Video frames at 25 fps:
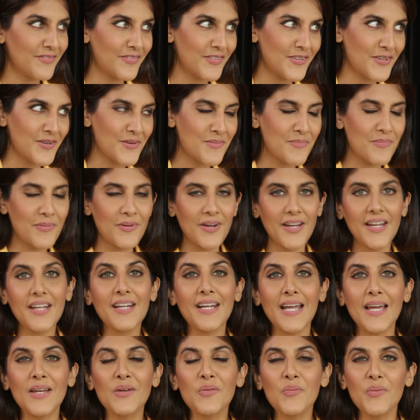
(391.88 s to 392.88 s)
for a
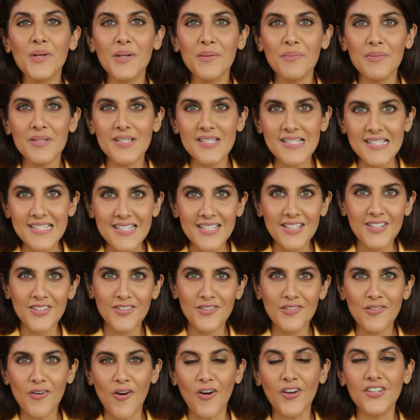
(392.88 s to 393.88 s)
break, and we will see
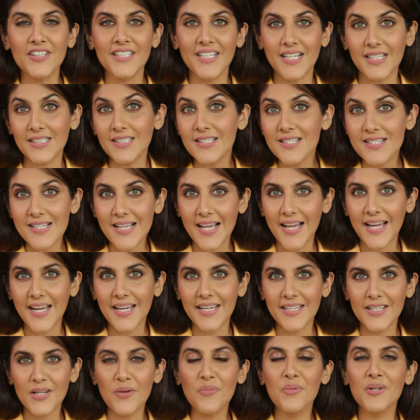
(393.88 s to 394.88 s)
you on the other
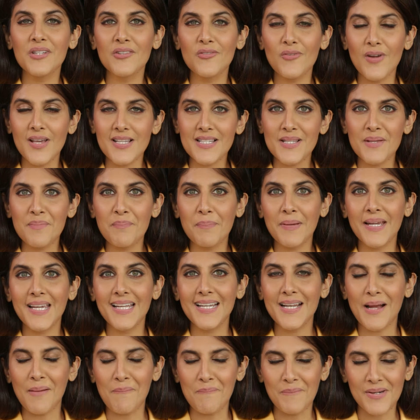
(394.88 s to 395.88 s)
side with recipe
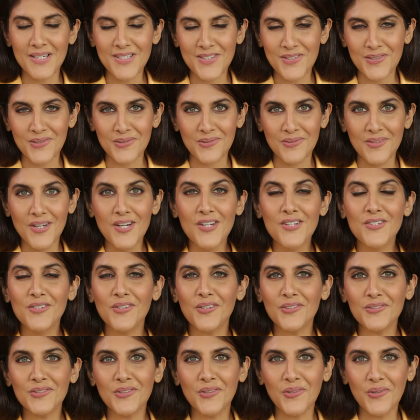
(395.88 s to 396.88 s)
number 2.
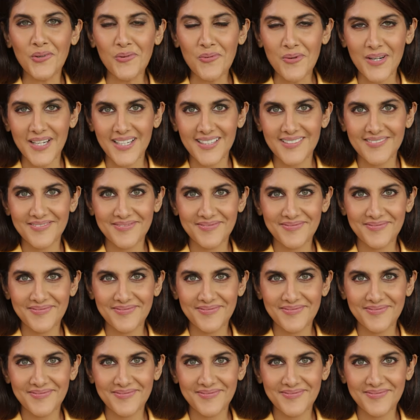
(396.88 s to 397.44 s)
Don't go away.